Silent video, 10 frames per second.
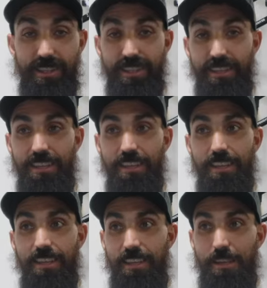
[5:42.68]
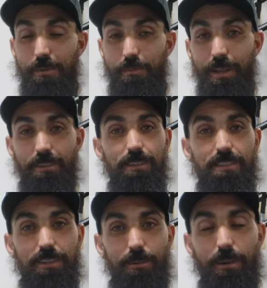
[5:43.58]
the
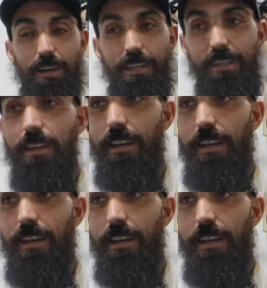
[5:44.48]
benefits in your body.